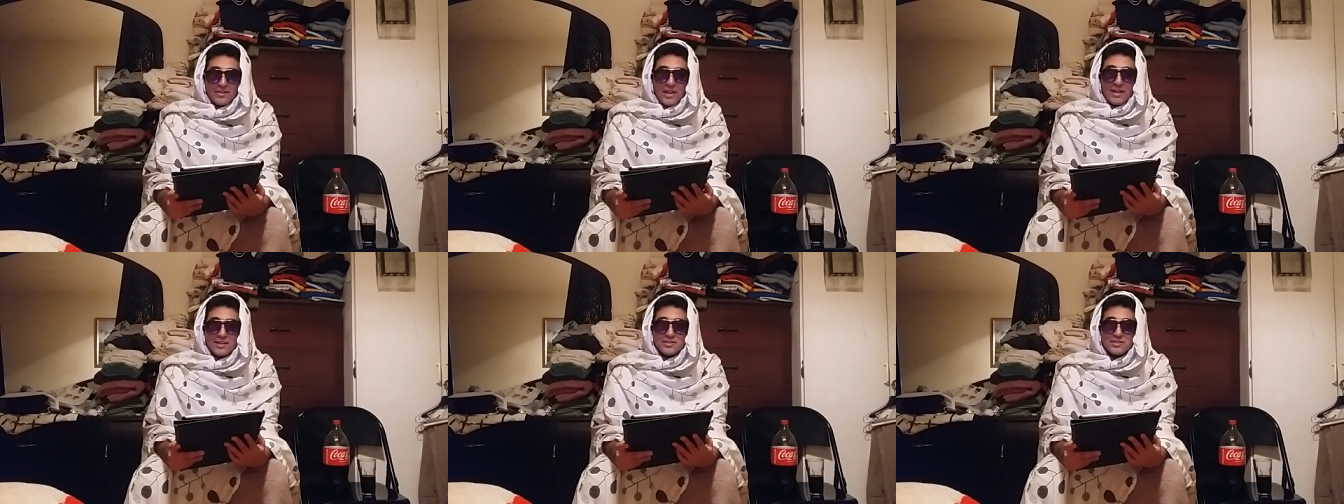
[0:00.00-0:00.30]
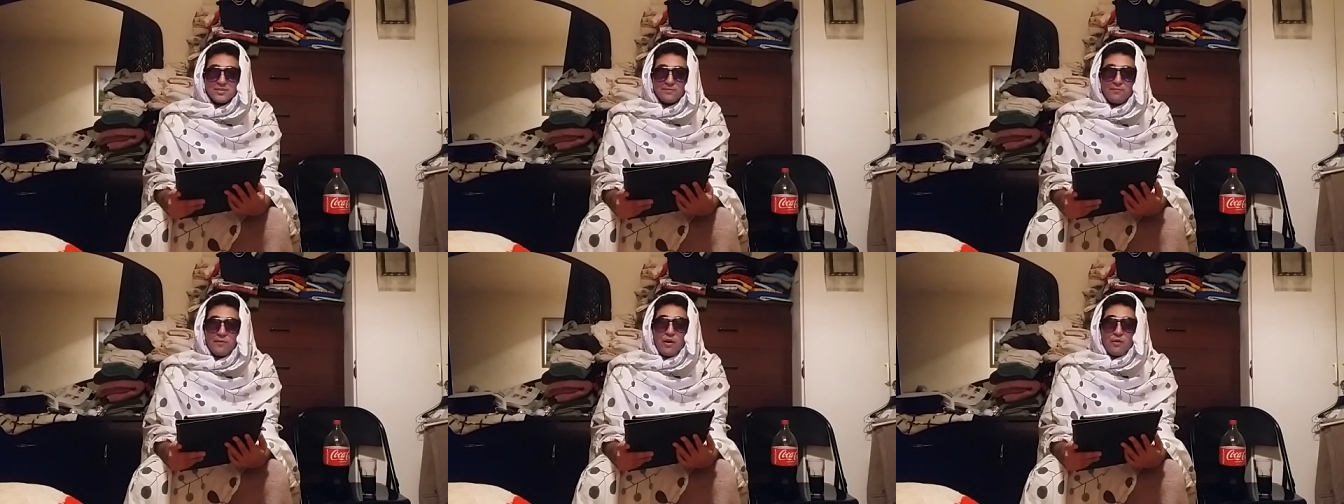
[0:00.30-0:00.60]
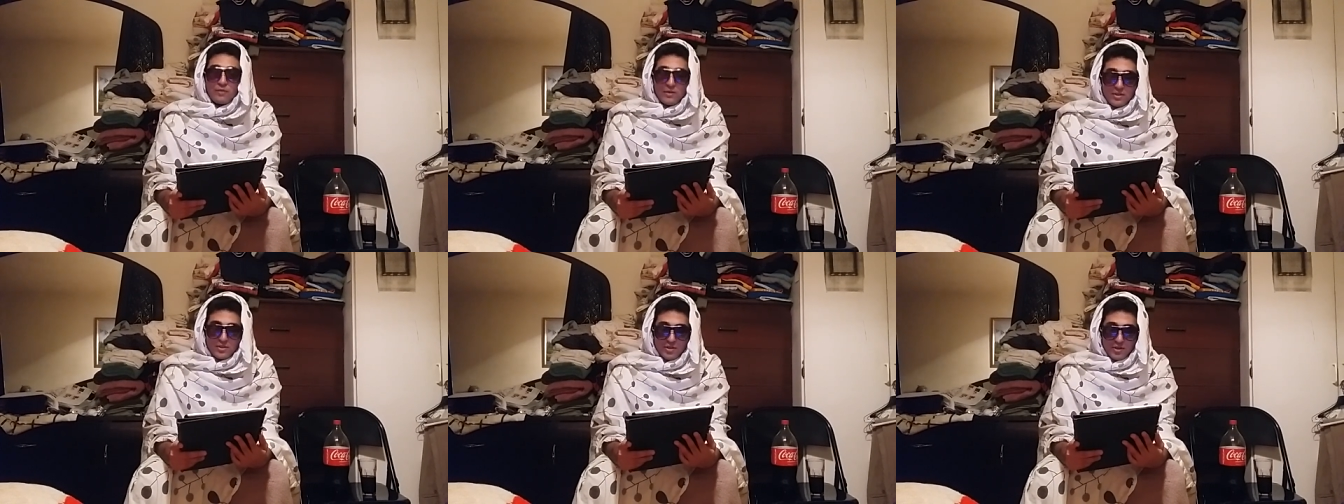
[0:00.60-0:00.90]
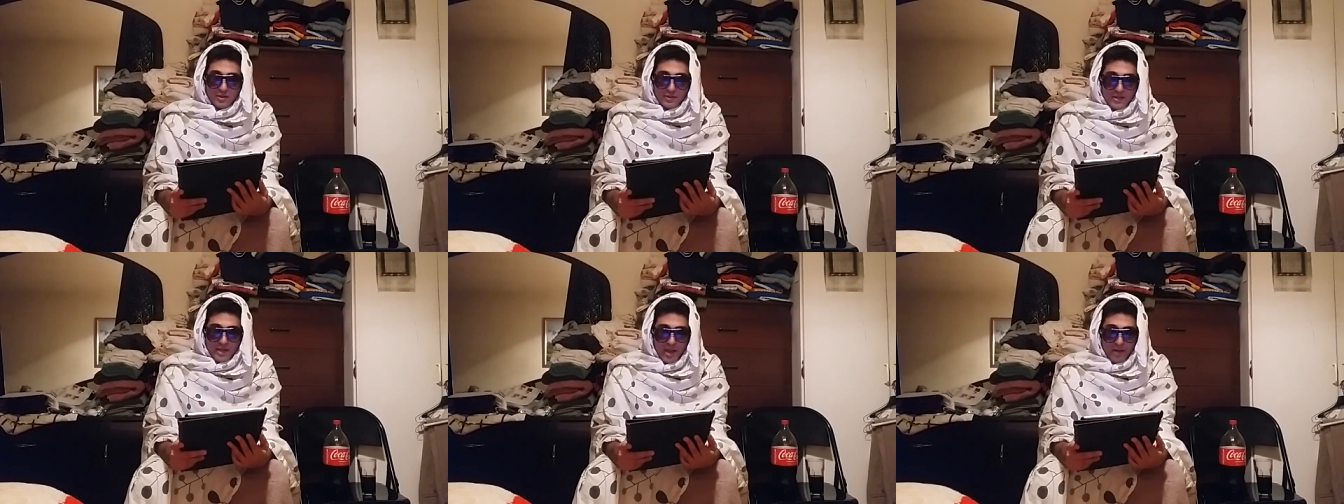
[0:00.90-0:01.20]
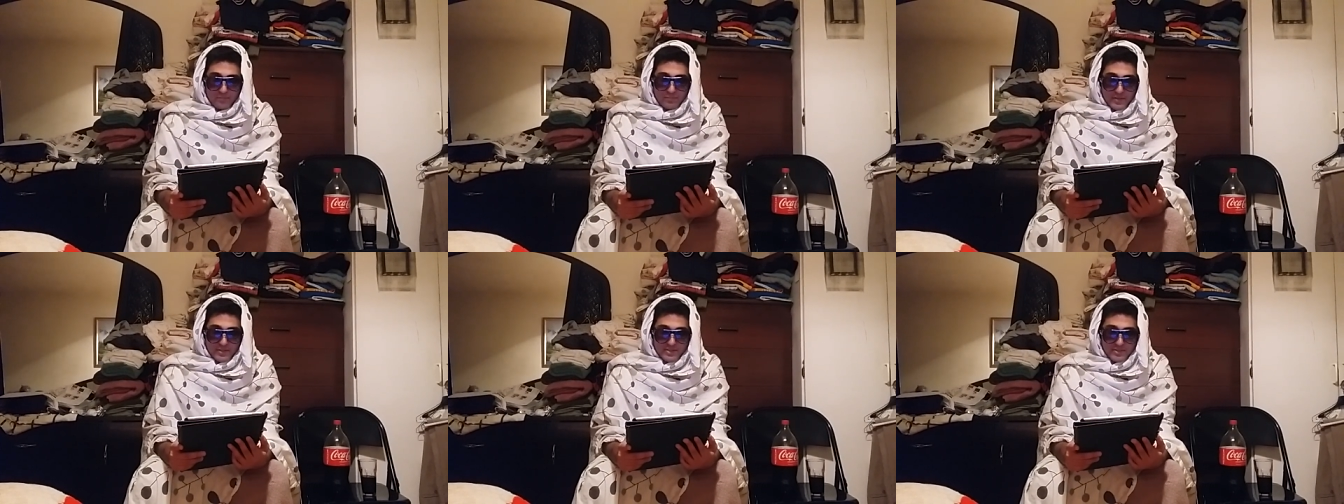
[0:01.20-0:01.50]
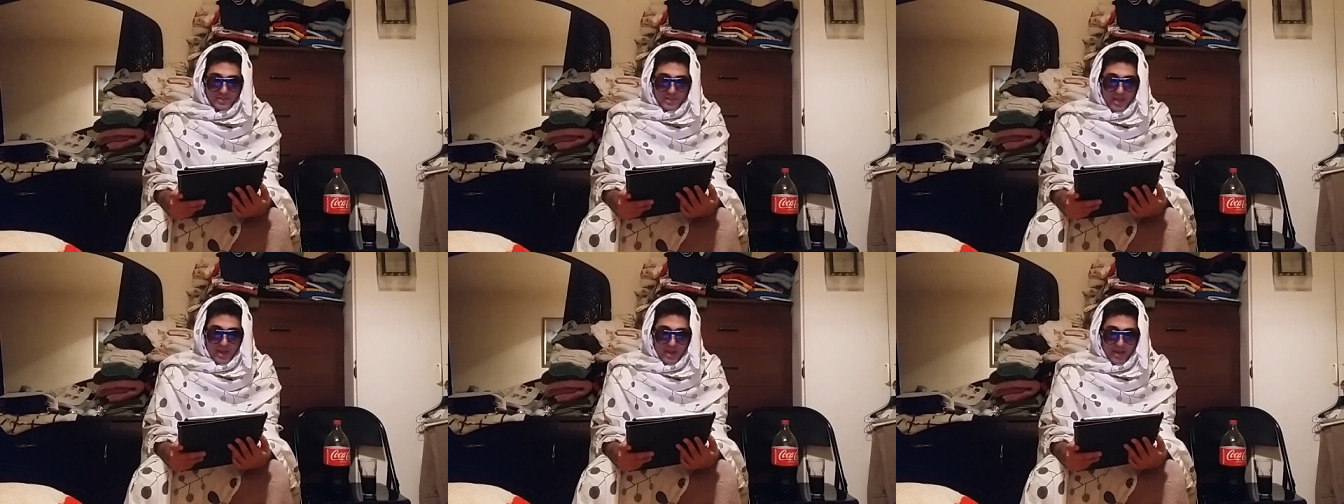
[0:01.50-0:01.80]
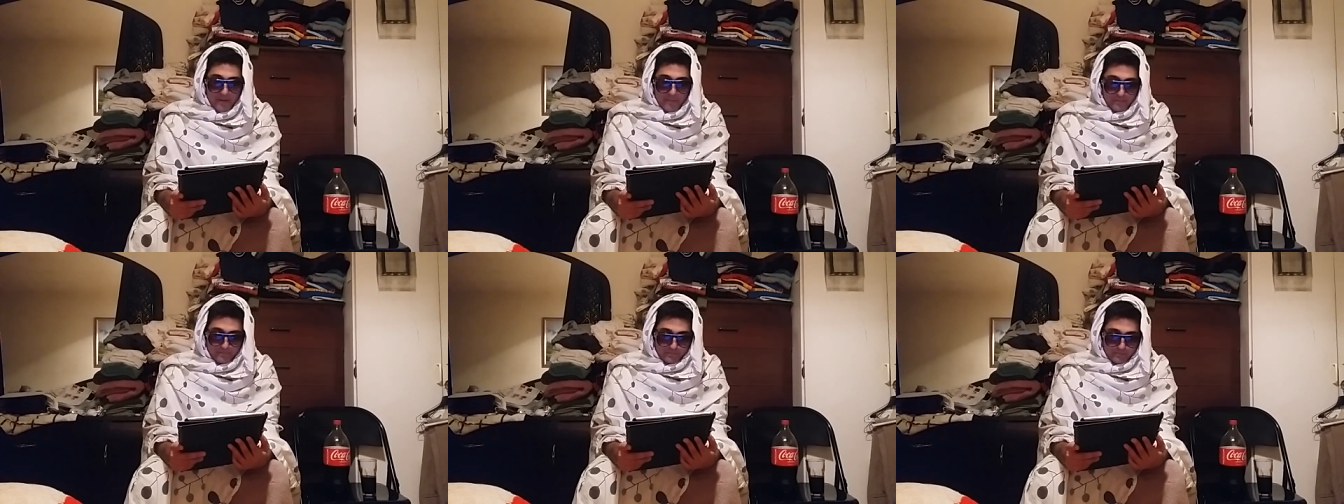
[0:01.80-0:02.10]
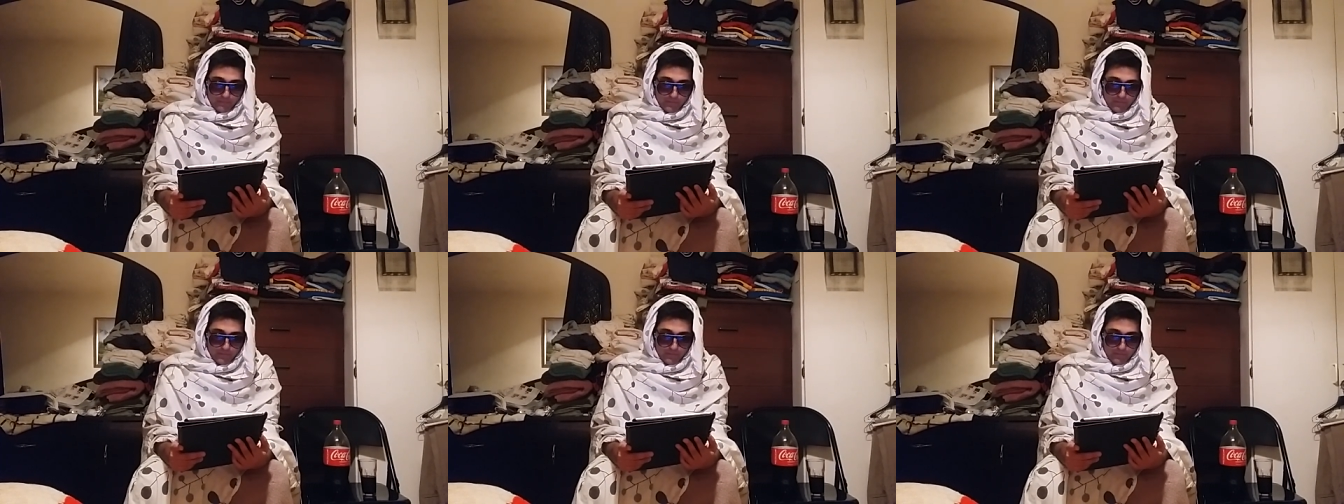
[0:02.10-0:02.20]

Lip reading: that's very good. God bless the guy.